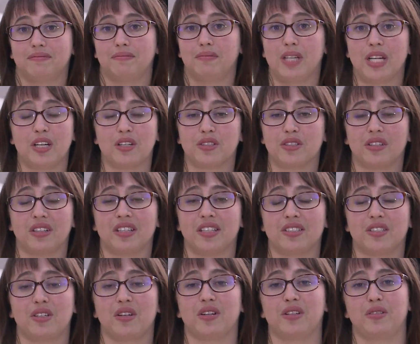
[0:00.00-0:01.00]
readers and
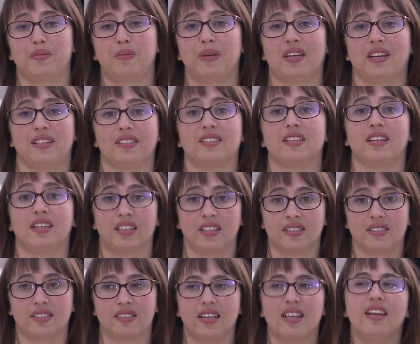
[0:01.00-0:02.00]
listeners because it
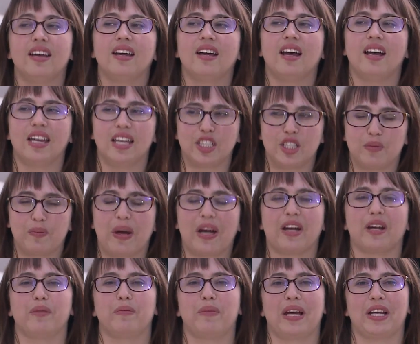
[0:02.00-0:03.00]
is
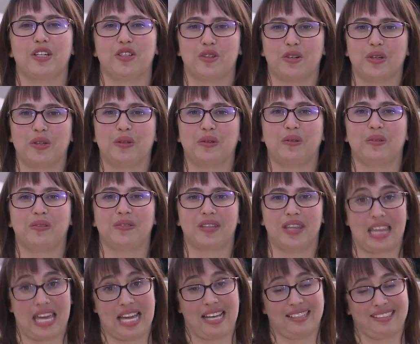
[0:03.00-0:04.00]
inspired by true
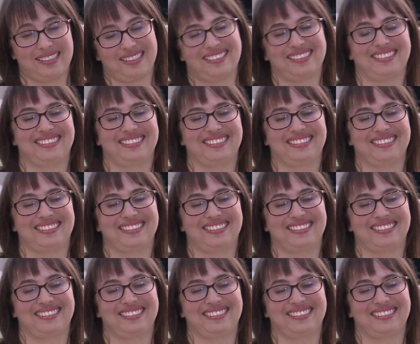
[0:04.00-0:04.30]
things.